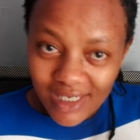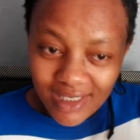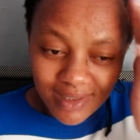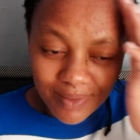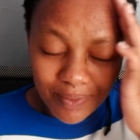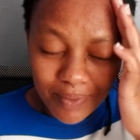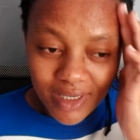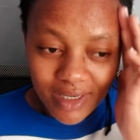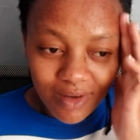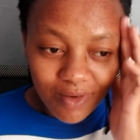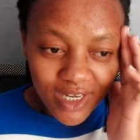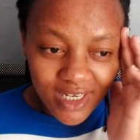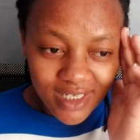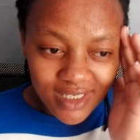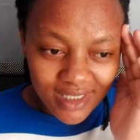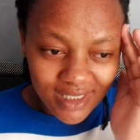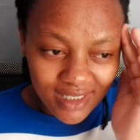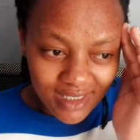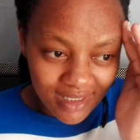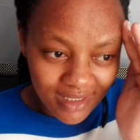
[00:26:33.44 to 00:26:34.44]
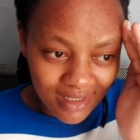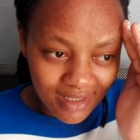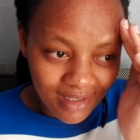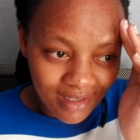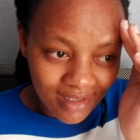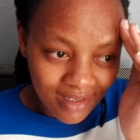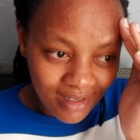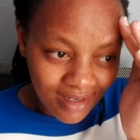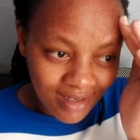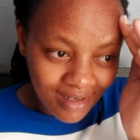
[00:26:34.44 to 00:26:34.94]
as big. Where is it?
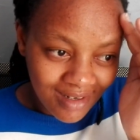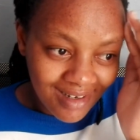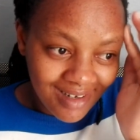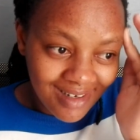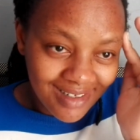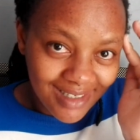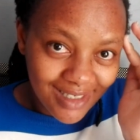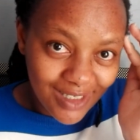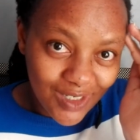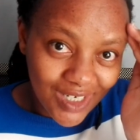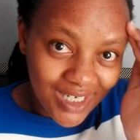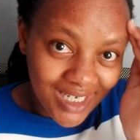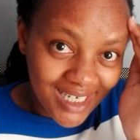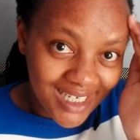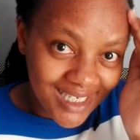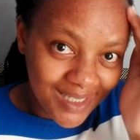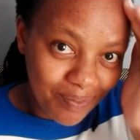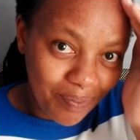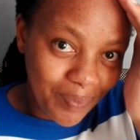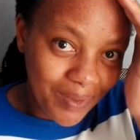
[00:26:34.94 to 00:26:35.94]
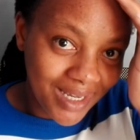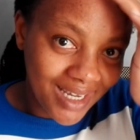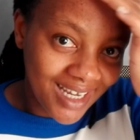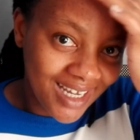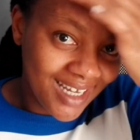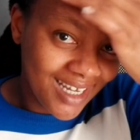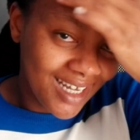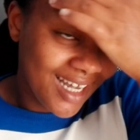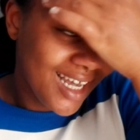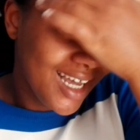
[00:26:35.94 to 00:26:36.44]
It's not as
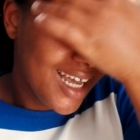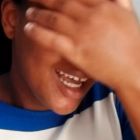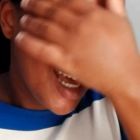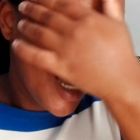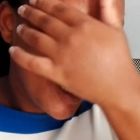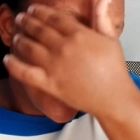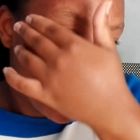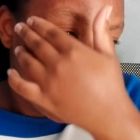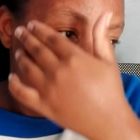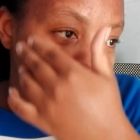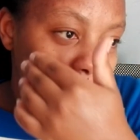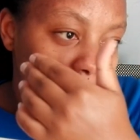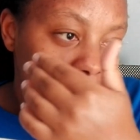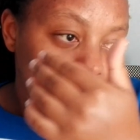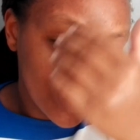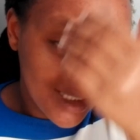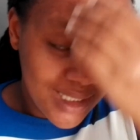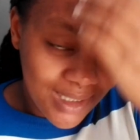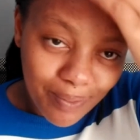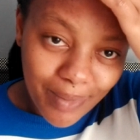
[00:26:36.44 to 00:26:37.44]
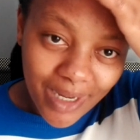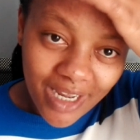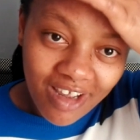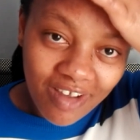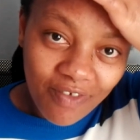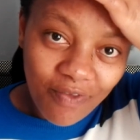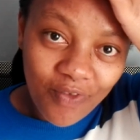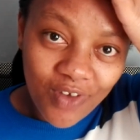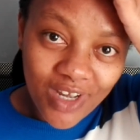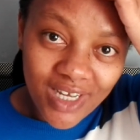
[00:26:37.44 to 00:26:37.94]
big, but
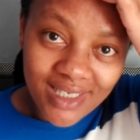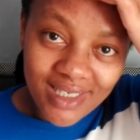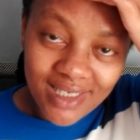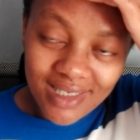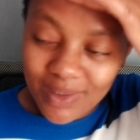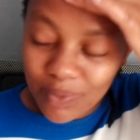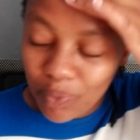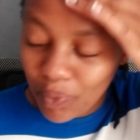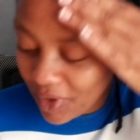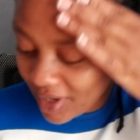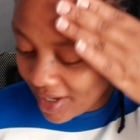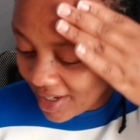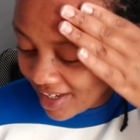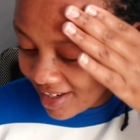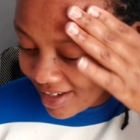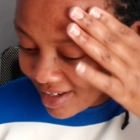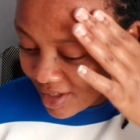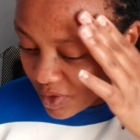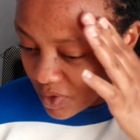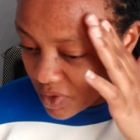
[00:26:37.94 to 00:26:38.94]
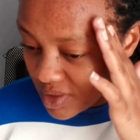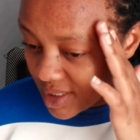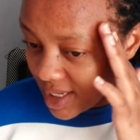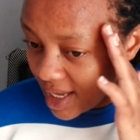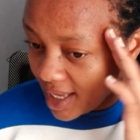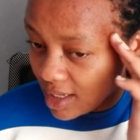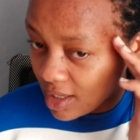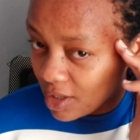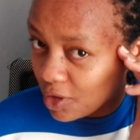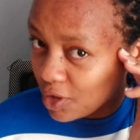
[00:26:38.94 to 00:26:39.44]
my face is breaking out
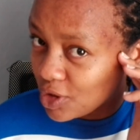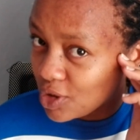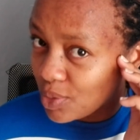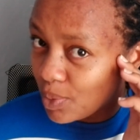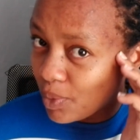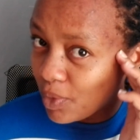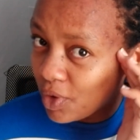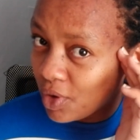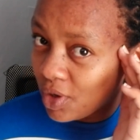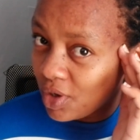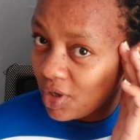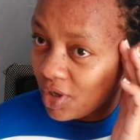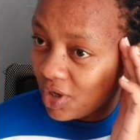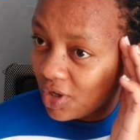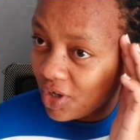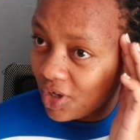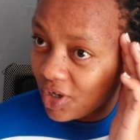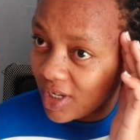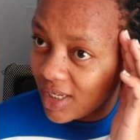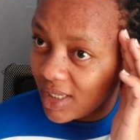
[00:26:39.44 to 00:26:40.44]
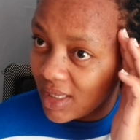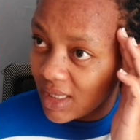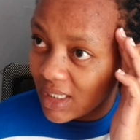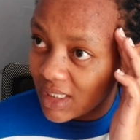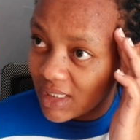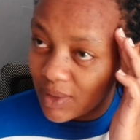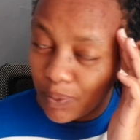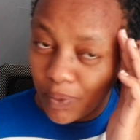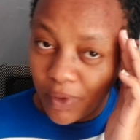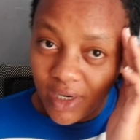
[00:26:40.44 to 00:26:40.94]
a lot more in
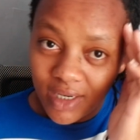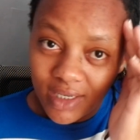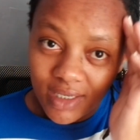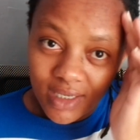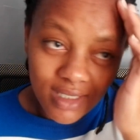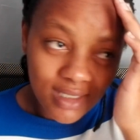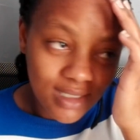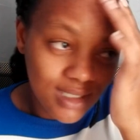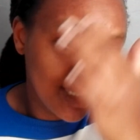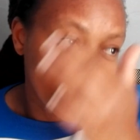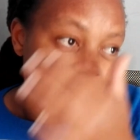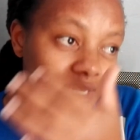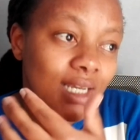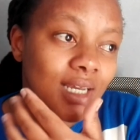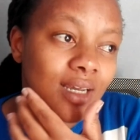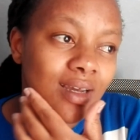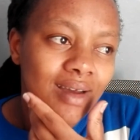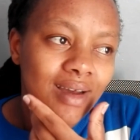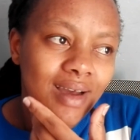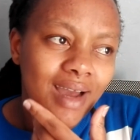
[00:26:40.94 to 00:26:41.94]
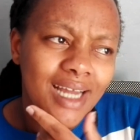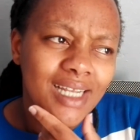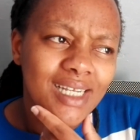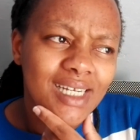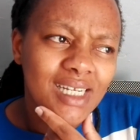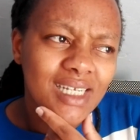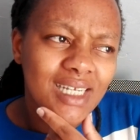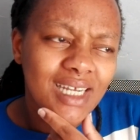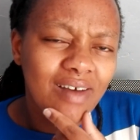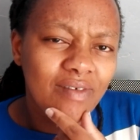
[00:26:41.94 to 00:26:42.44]
this pregnancy. I
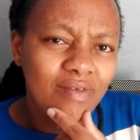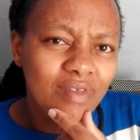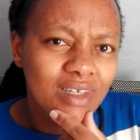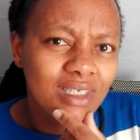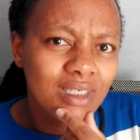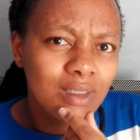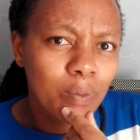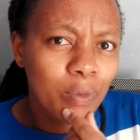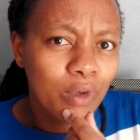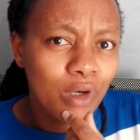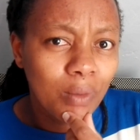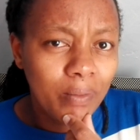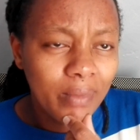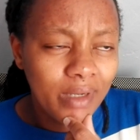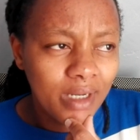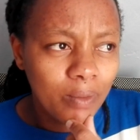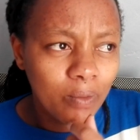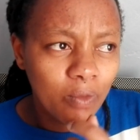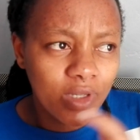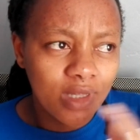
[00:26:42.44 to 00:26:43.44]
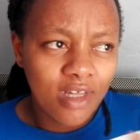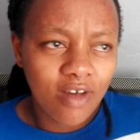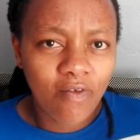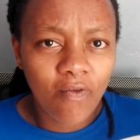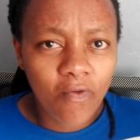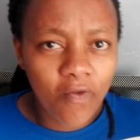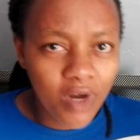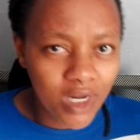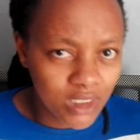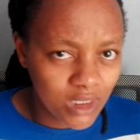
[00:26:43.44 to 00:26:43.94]
didn't have this problem with the
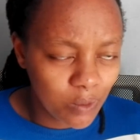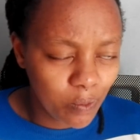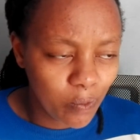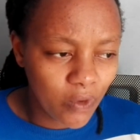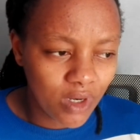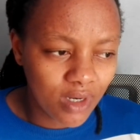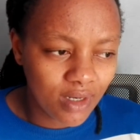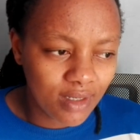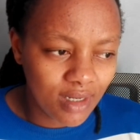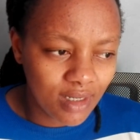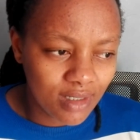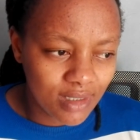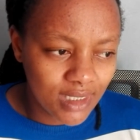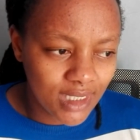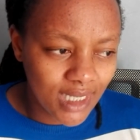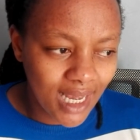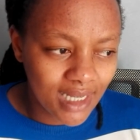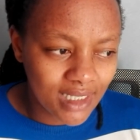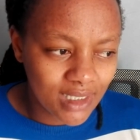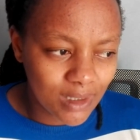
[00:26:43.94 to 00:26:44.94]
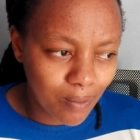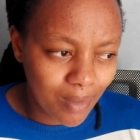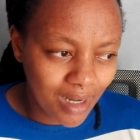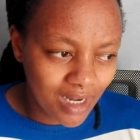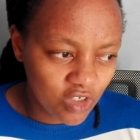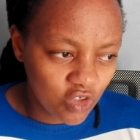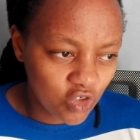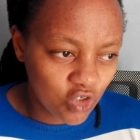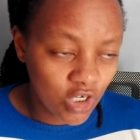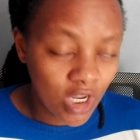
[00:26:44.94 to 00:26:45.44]
first pregnancy as
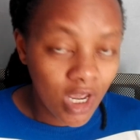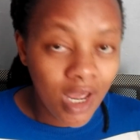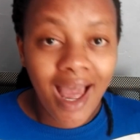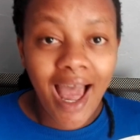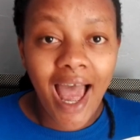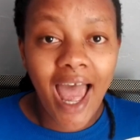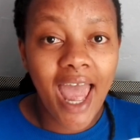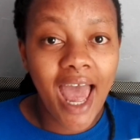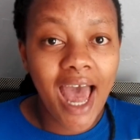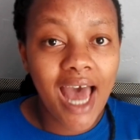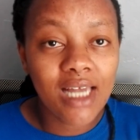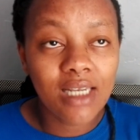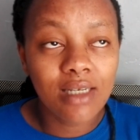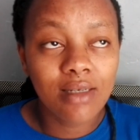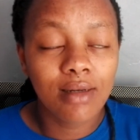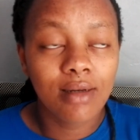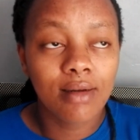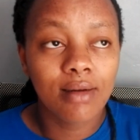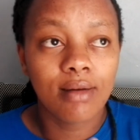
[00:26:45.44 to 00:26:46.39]
much. I had